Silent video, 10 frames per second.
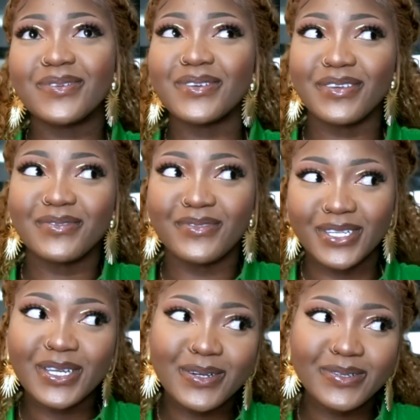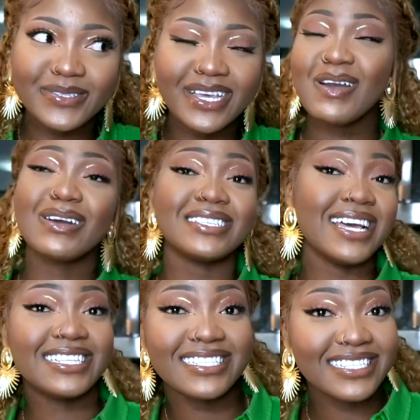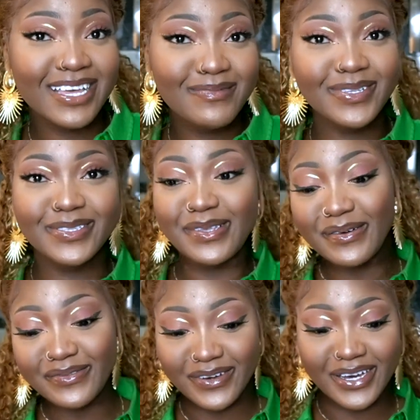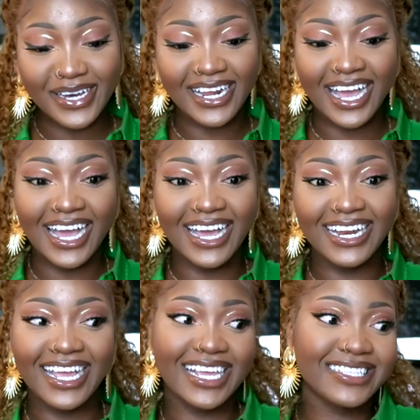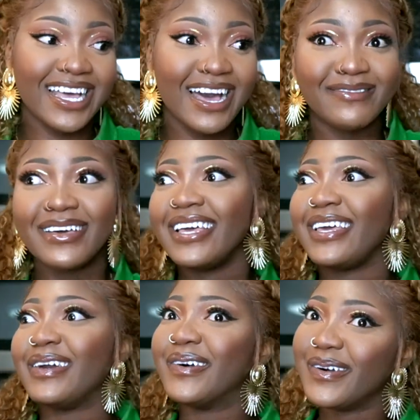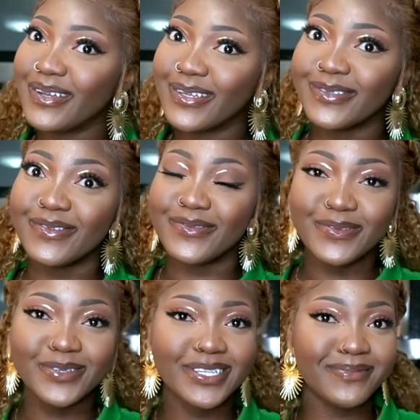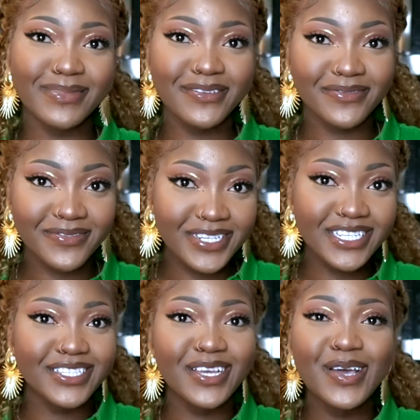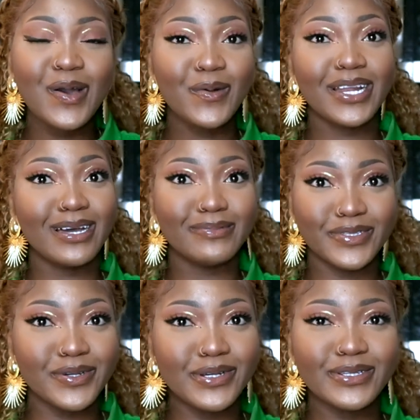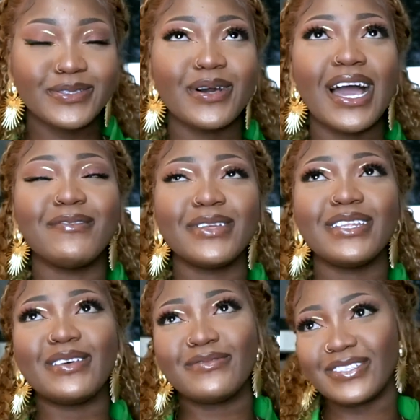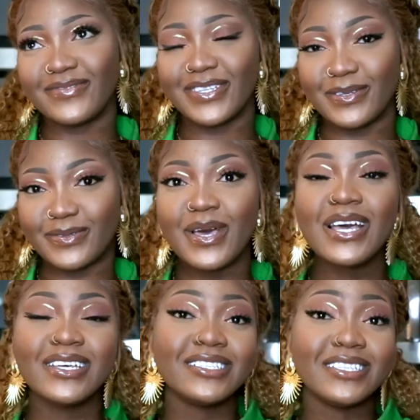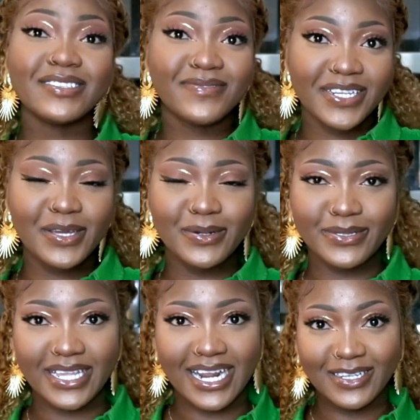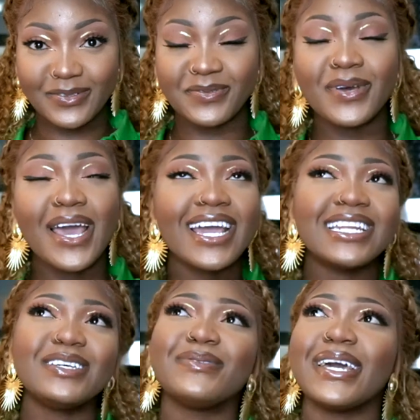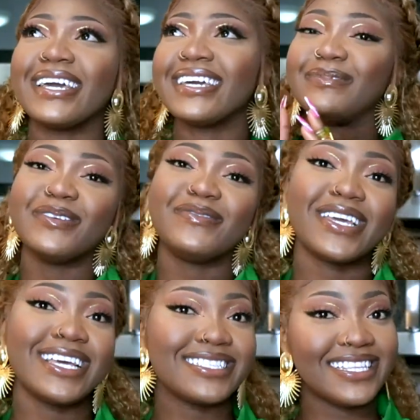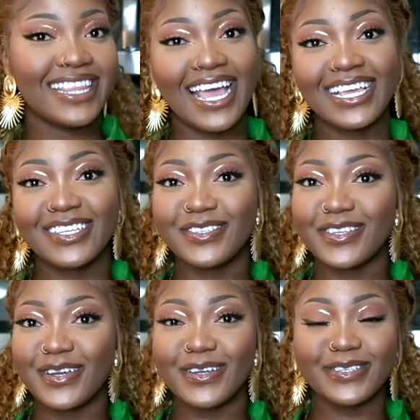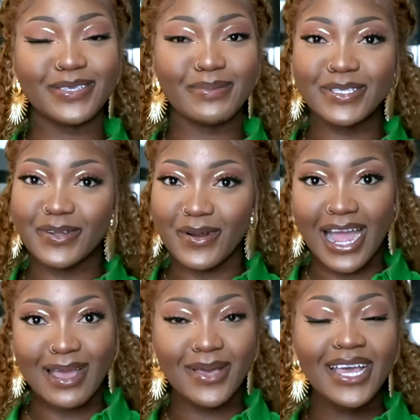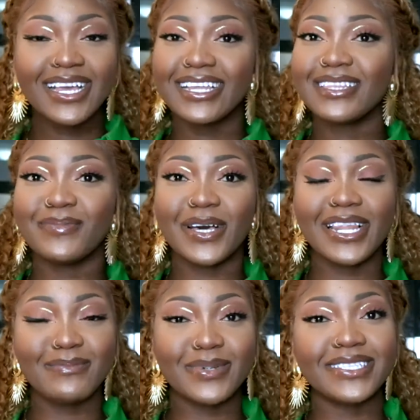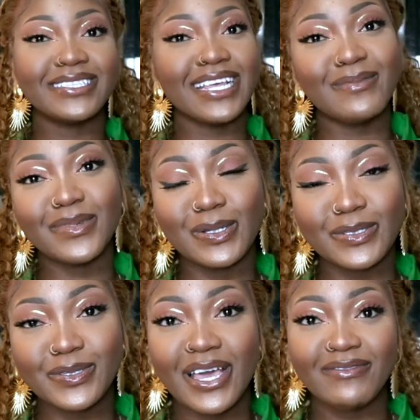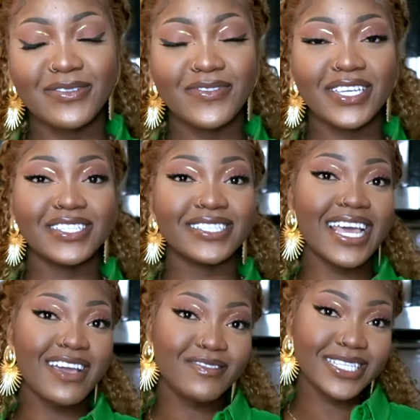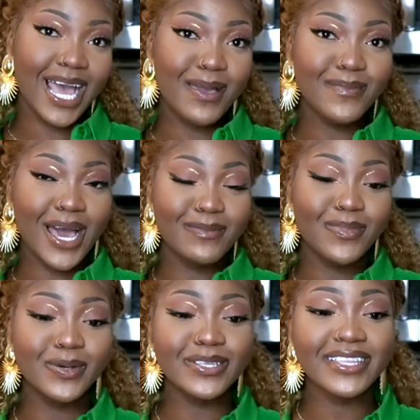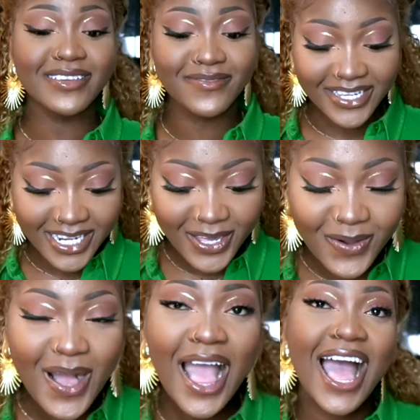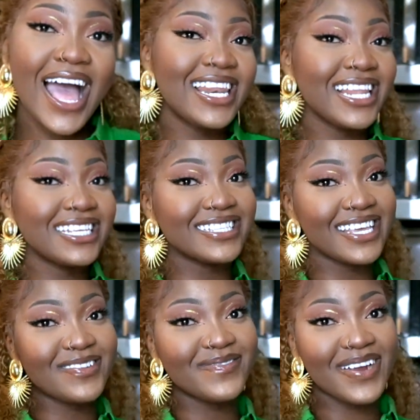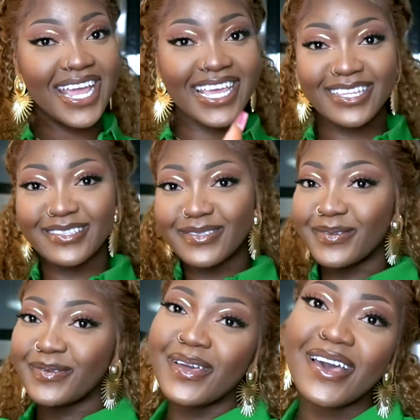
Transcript: cooking videos because editing them is so fun and I get to have a whole lot of food in my fridge when I'm done so I really love these videos these videos that I do anyway don't forget to like share subscribe click the bell like button down below so you have notifications every time I post a video and let's get right into